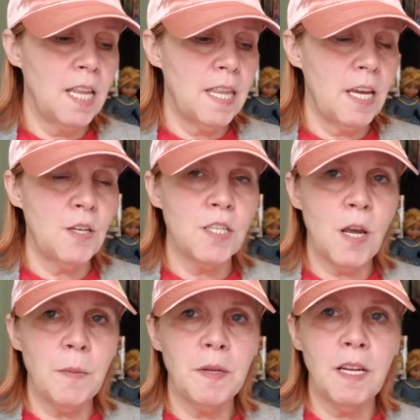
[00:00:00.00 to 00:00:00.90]
that you just
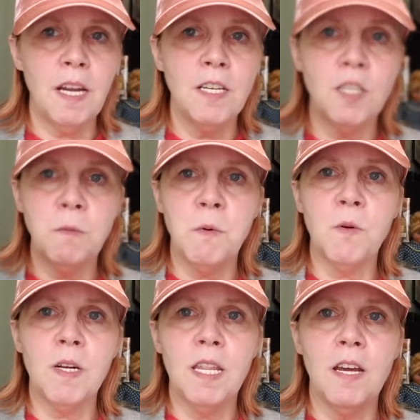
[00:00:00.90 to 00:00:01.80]
open it and just
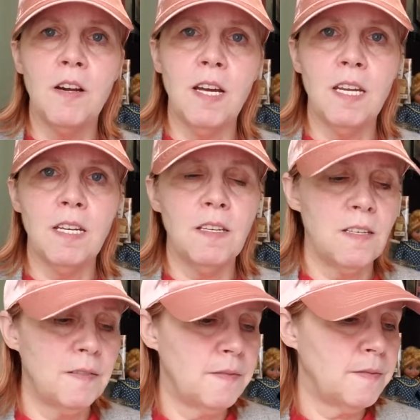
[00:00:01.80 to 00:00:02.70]
pour in there and
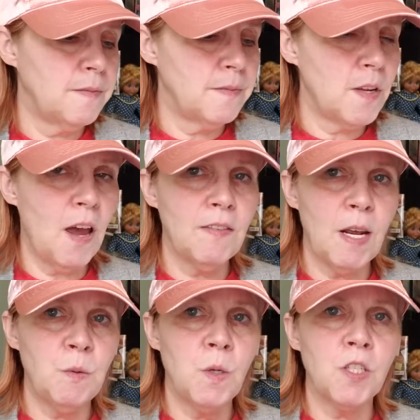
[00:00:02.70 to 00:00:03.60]
don't have to
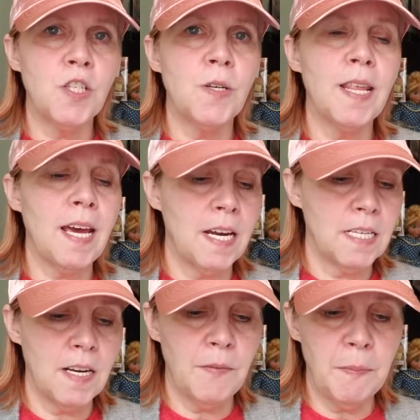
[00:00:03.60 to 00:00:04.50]
add water to it and that kind of
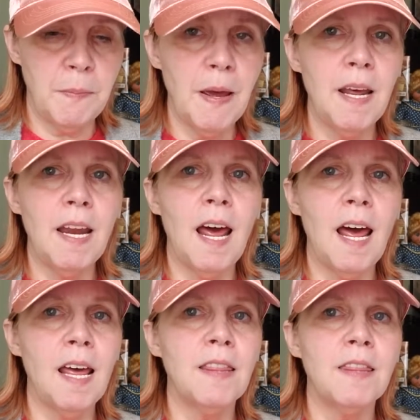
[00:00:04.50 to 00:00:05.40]
stuff. But
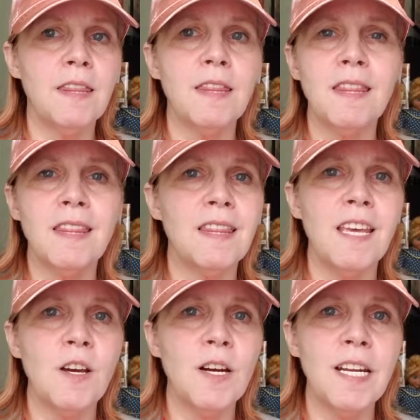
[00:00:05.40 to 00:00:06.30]
the
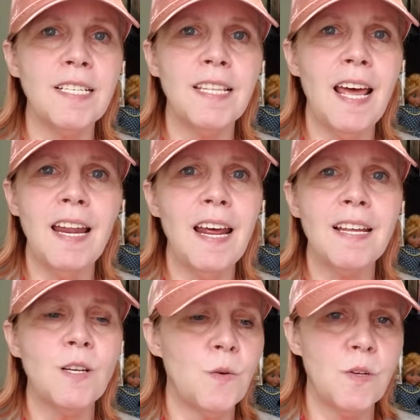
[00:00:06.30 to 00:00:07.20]
ingredients in that, it
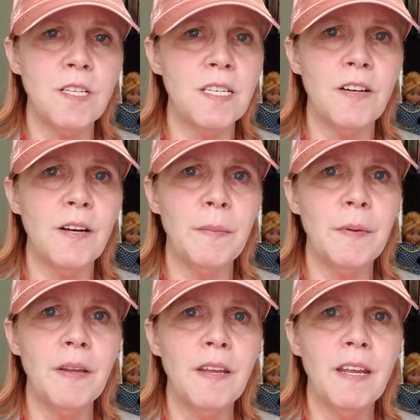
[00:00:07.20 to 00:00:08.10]
has corn syrup
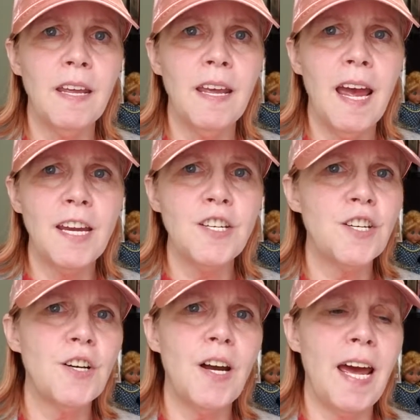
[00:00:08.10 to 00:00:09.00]
and
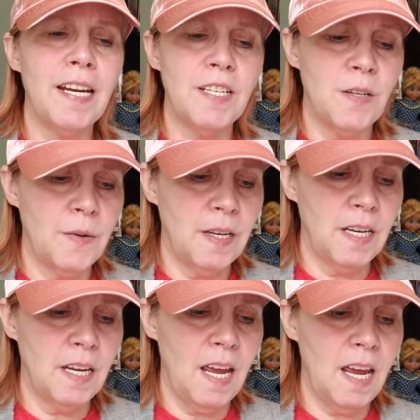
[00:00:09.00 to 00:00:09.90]
sugar added to it.
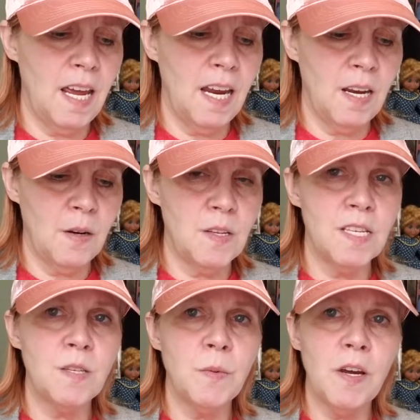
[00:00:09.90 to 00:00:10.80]
And
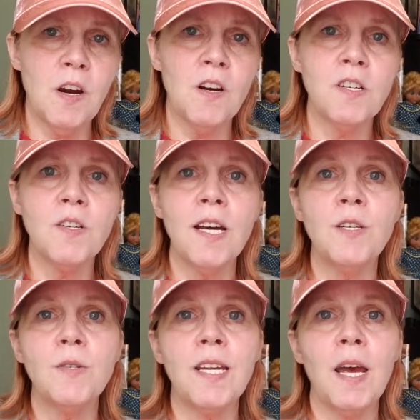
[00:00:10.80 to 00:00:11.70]
since we are trying
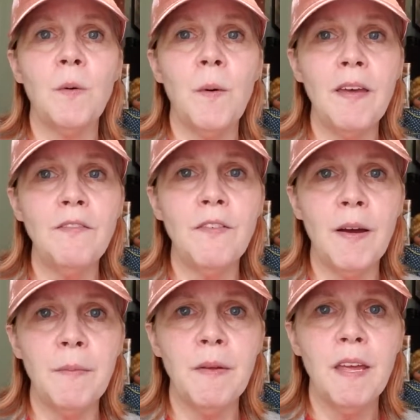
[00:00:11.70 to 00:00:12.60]
to stay away
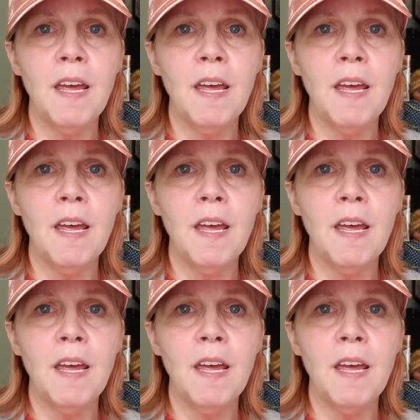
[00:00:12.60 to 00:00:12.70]
from